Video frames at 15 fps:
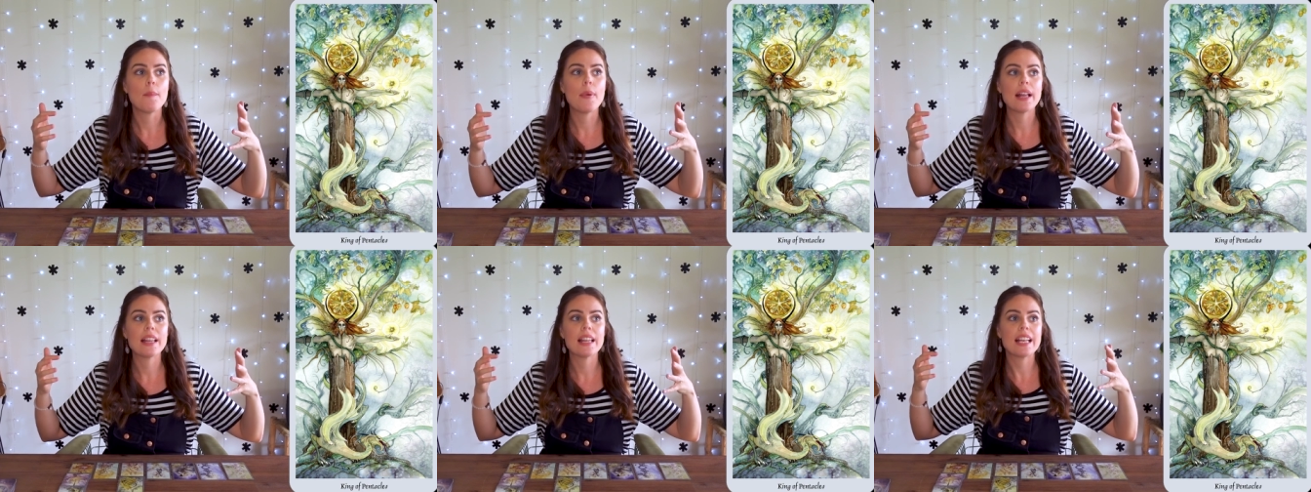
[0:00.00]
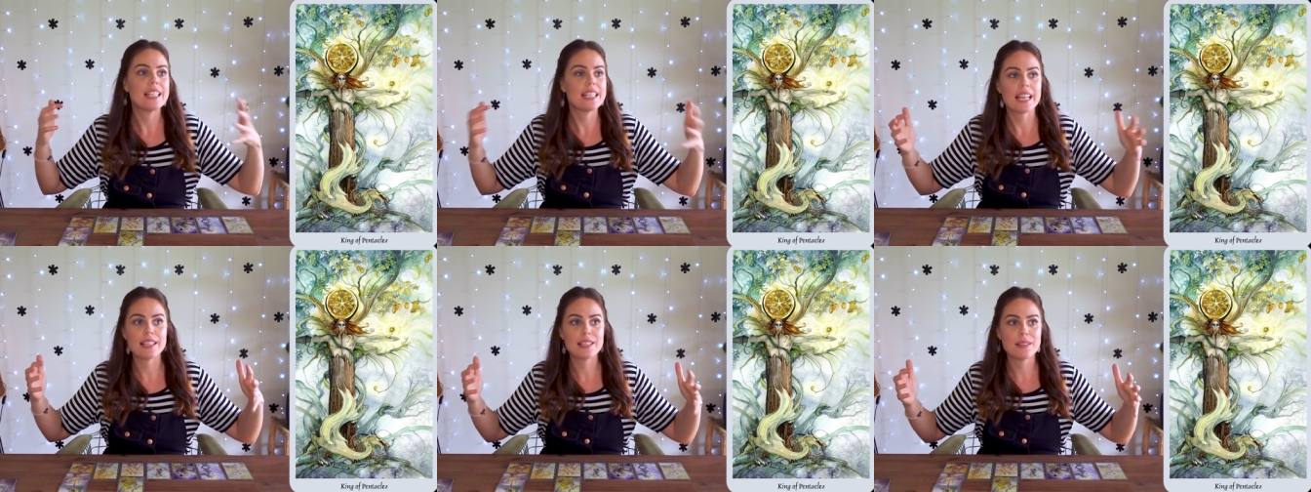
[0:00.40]
but
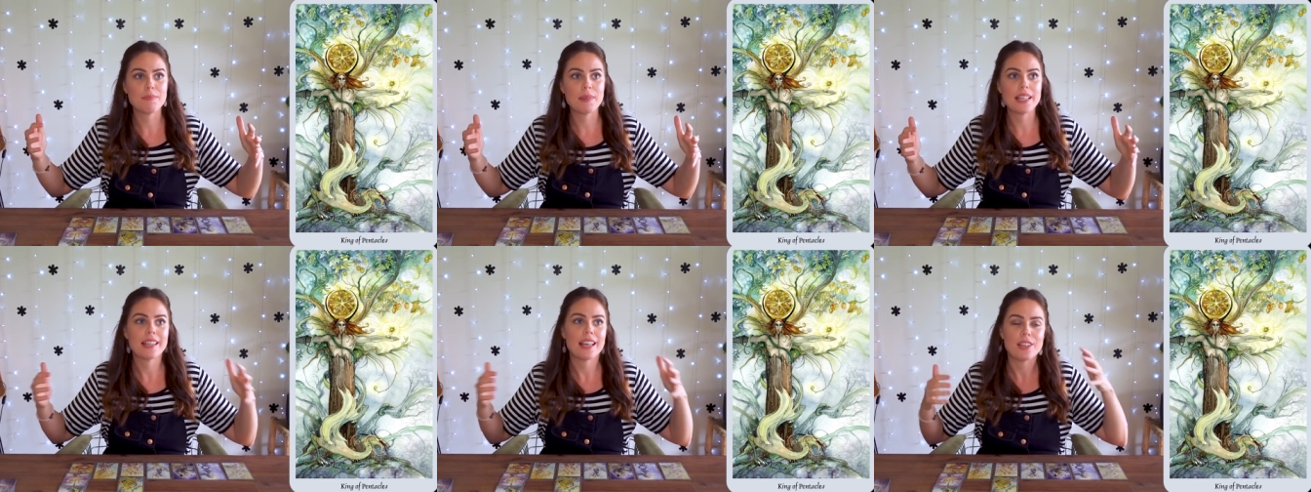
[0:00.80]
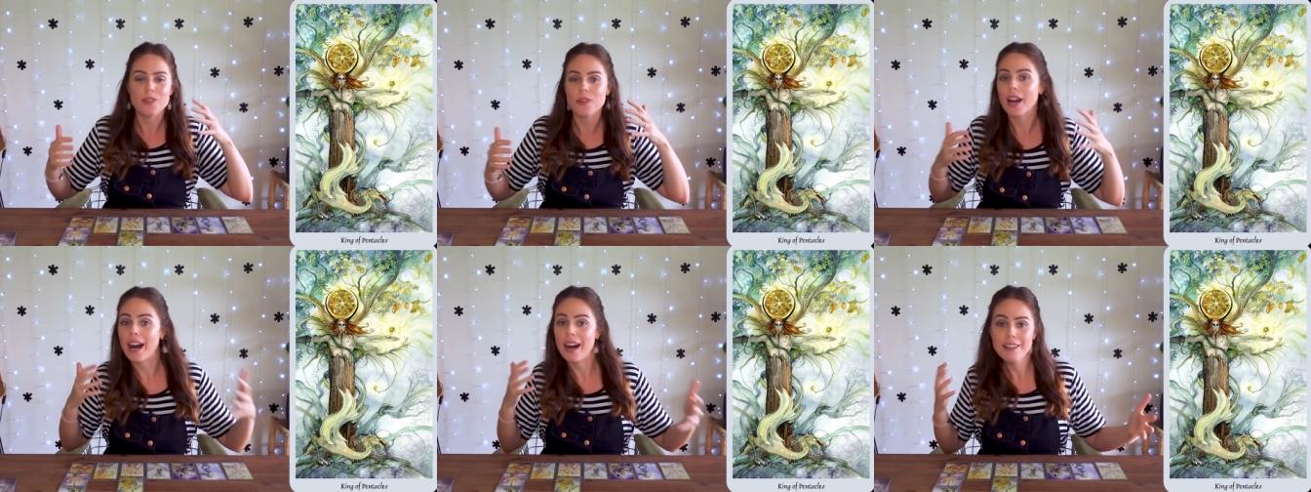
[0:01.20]
it doesn't mean that
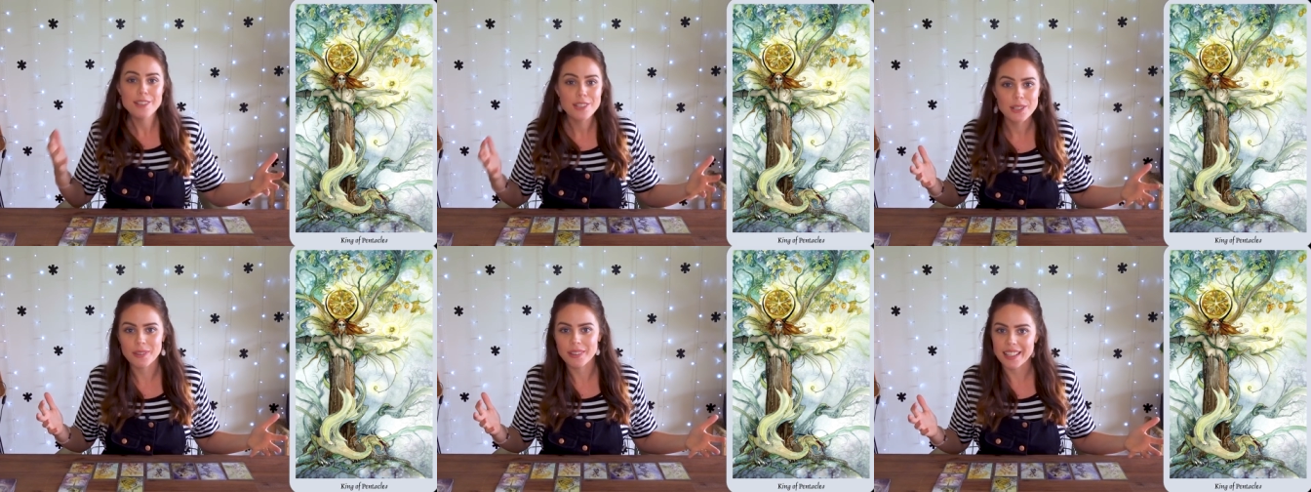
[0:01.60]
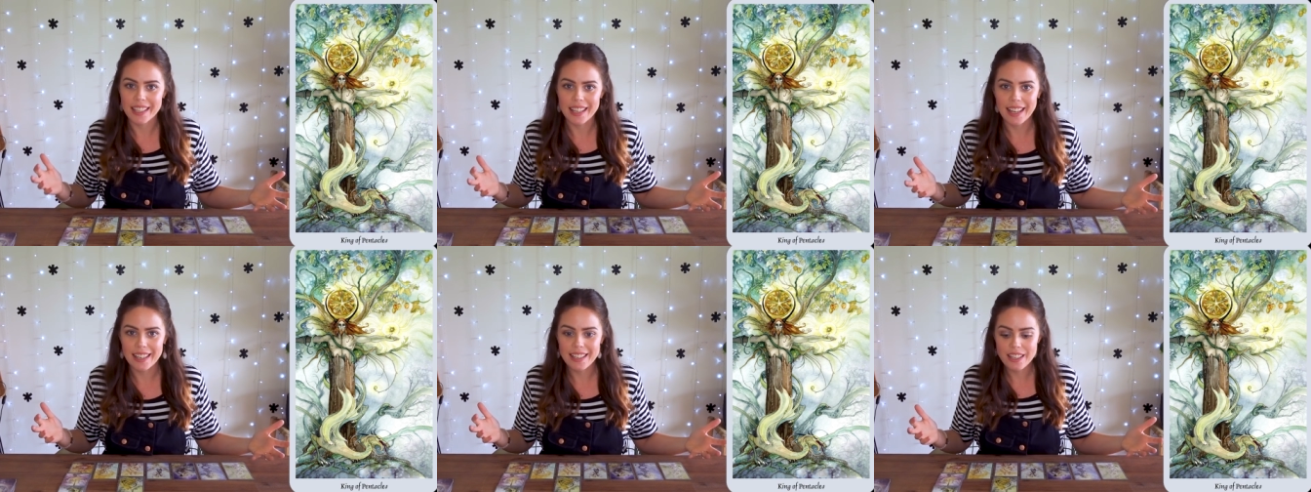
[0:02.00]
you can't do it
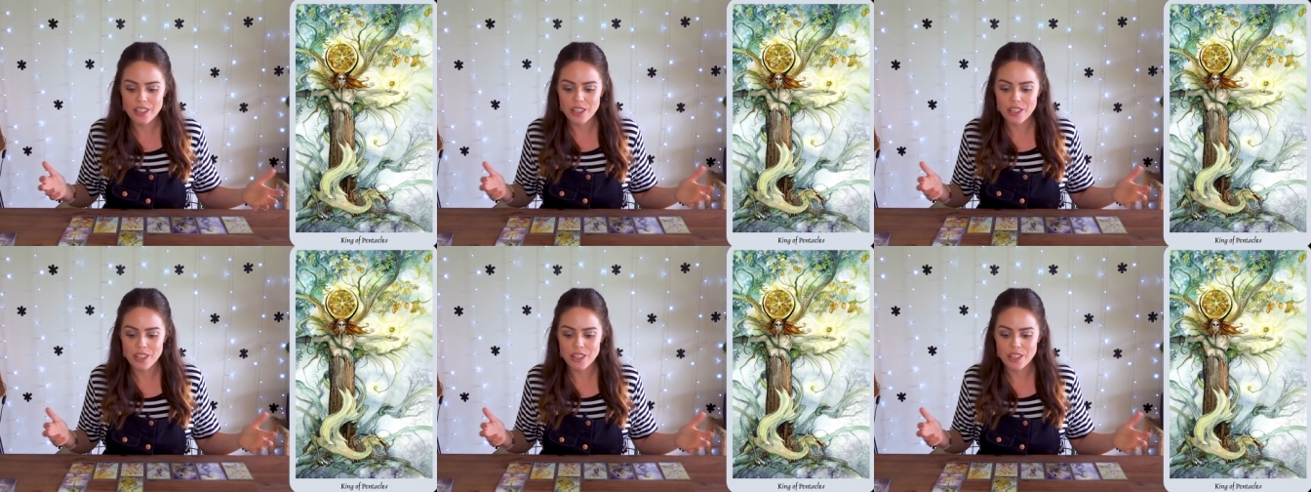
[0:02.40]
again.